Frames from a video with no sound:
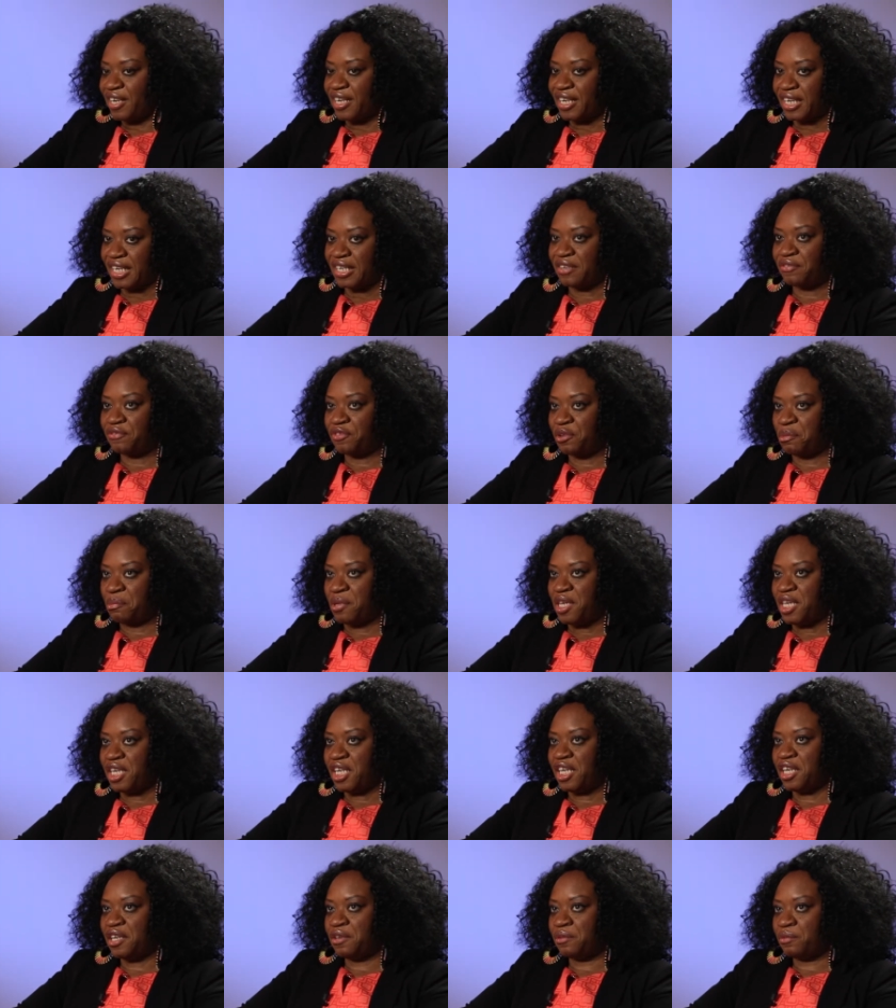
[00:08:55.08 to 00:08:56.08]
Right. For
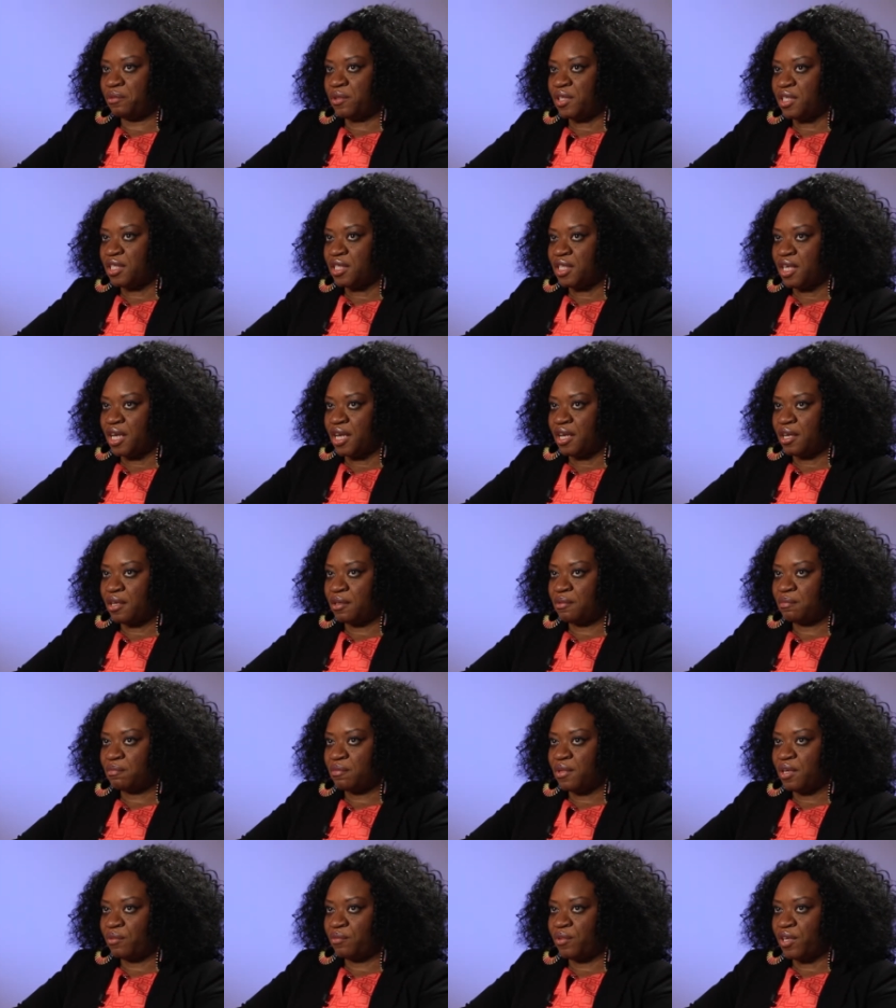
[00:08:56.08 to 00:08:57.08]
me, it was,
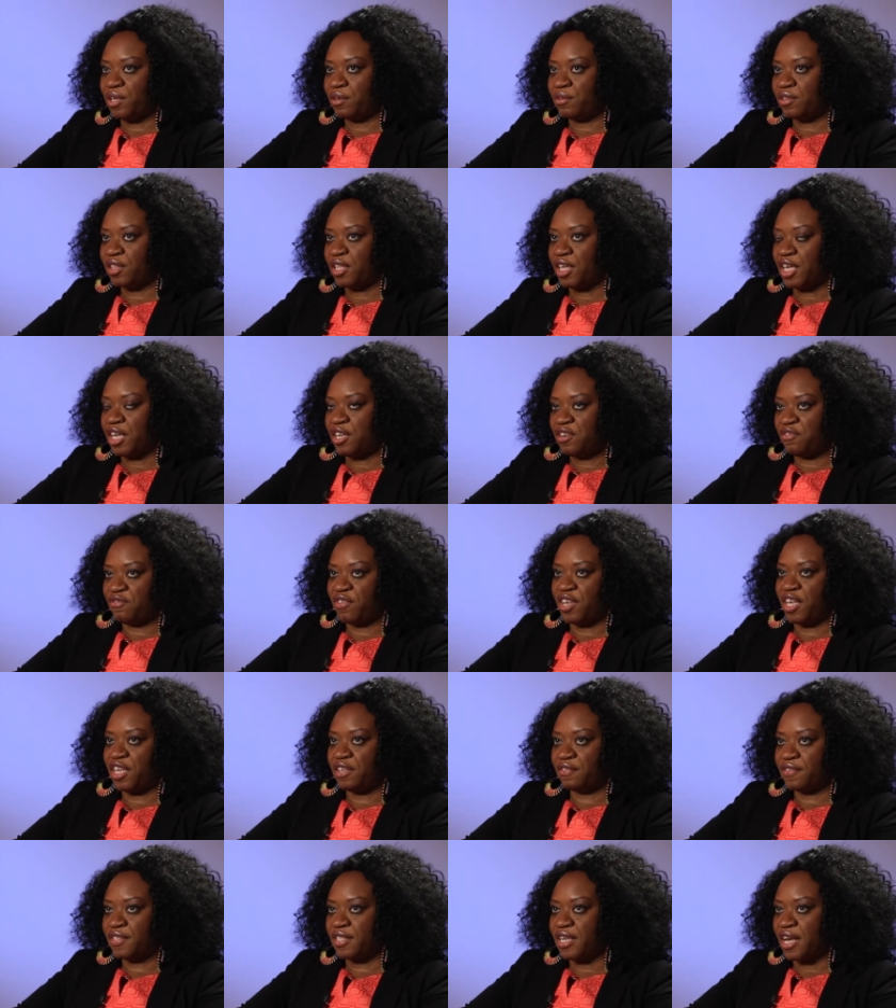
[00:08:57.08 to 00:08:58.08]
with the
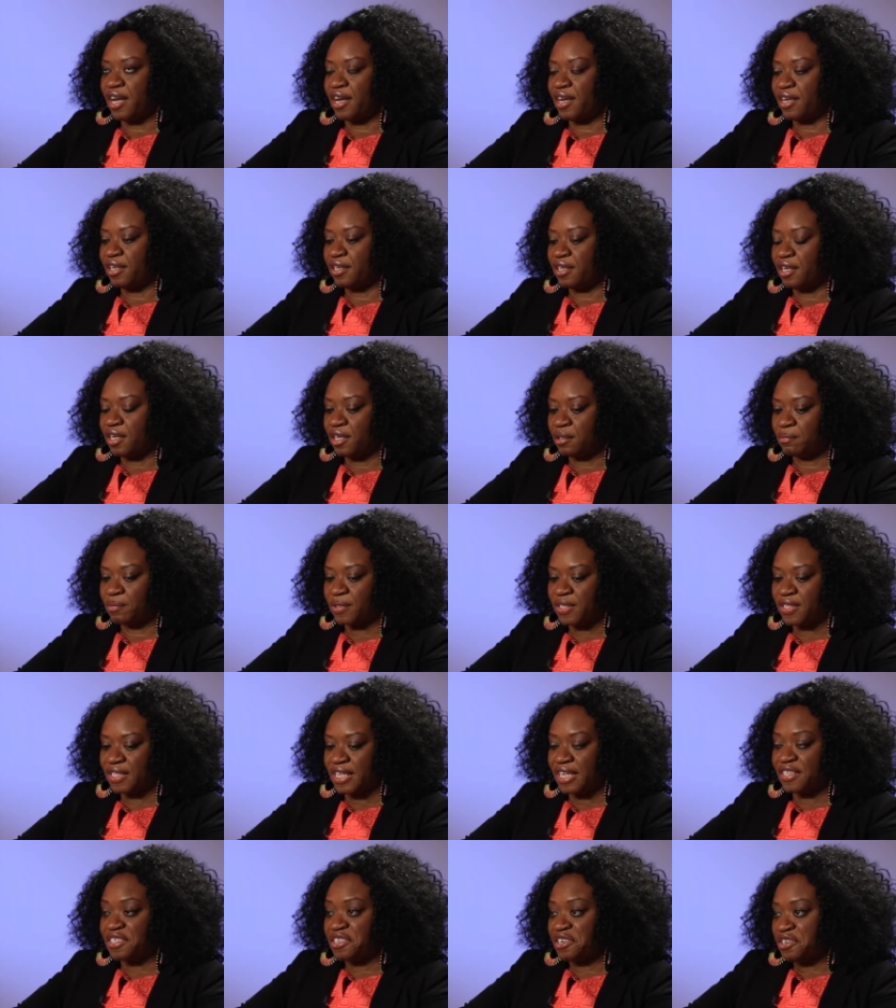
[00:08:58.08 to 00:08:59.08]
innovative side,
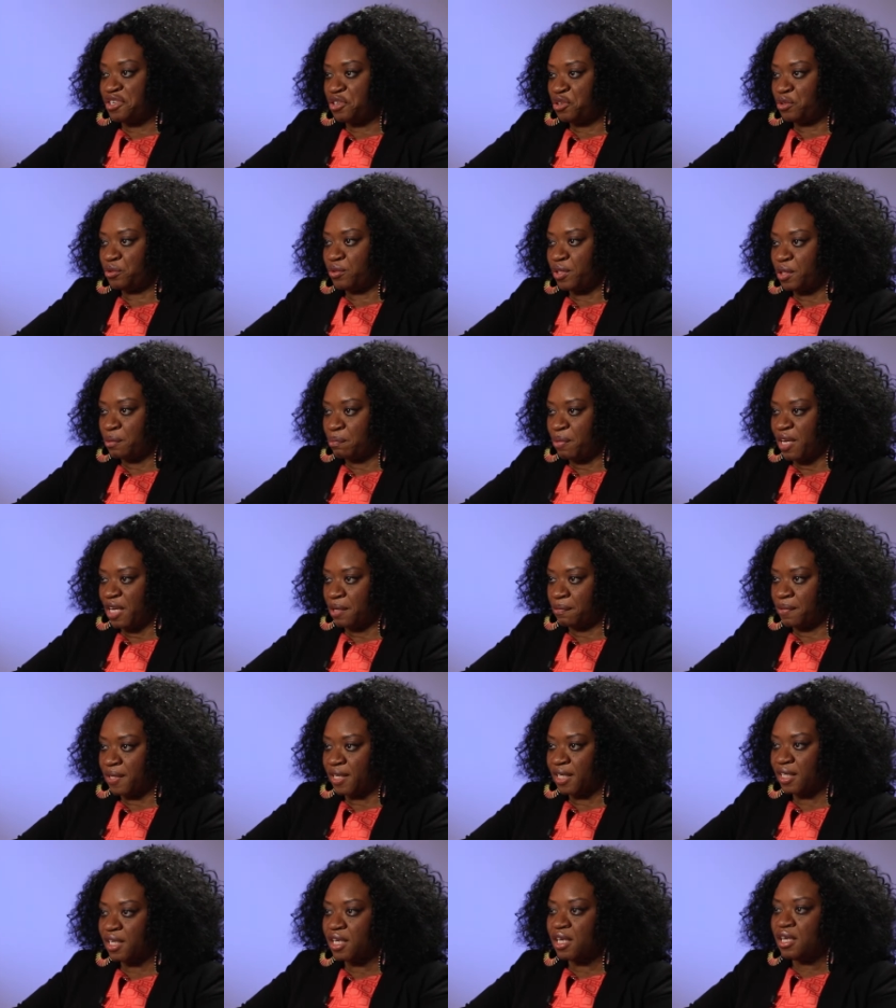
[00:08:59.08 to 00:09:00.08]
because that's our newest
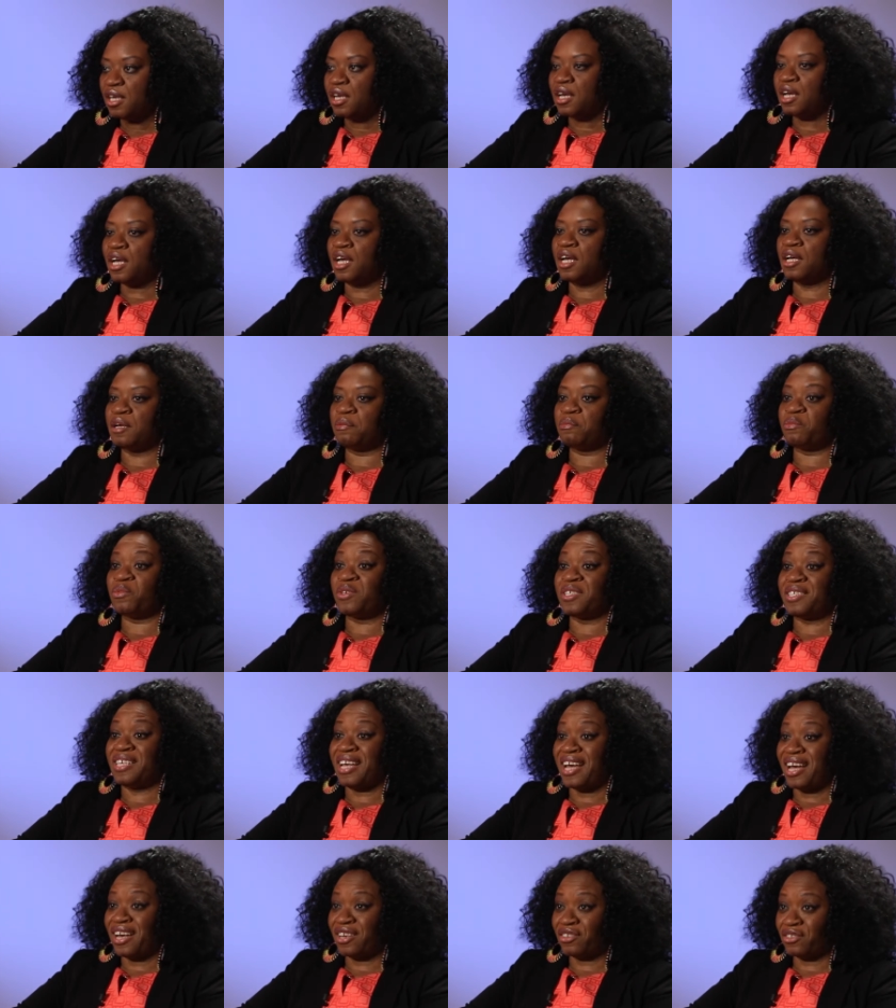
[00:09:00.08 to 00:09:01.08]
baby,
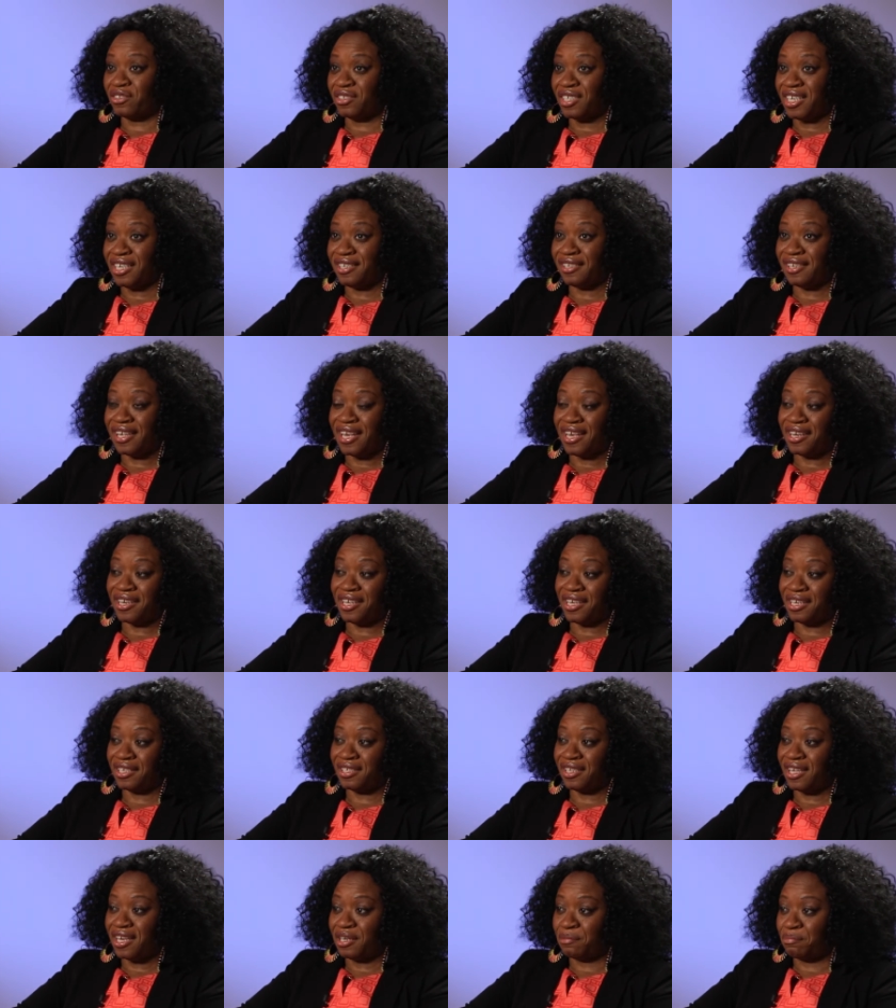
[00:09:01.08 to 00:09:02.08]
was actually
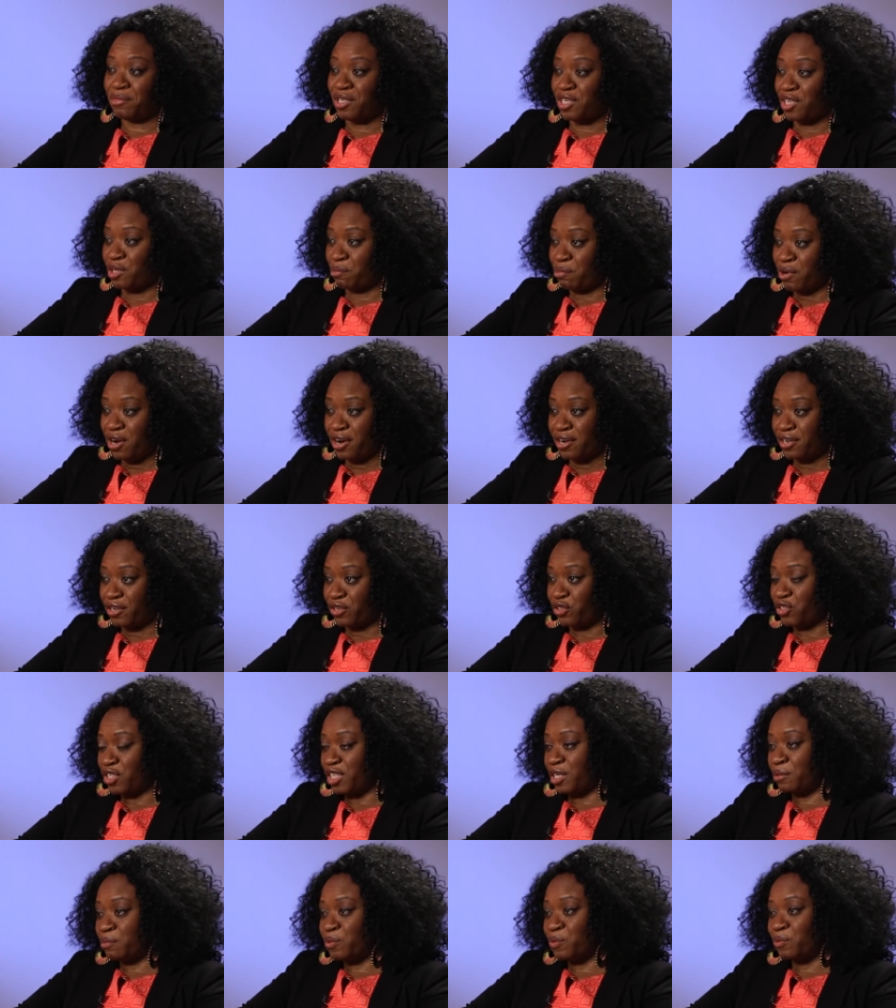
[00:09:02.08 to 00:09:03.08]
landing like media
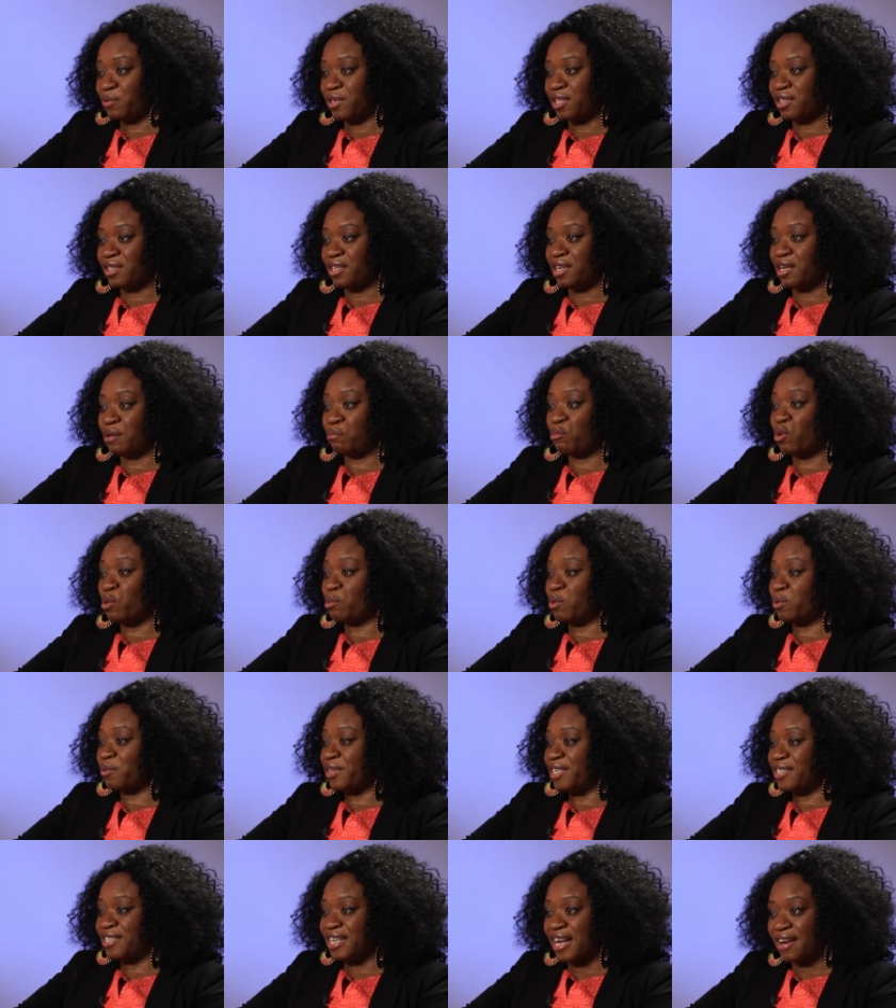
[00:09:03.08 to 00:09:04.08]
partnerships with
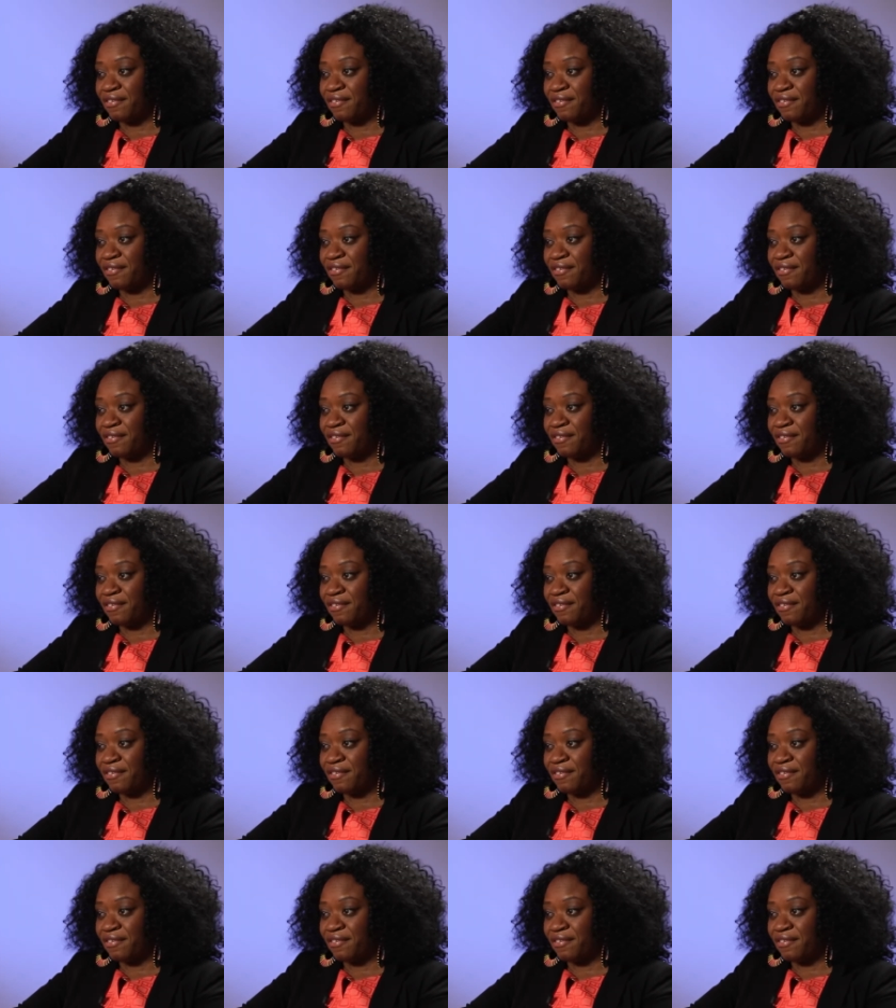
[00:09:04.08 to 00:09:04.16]
Mobile West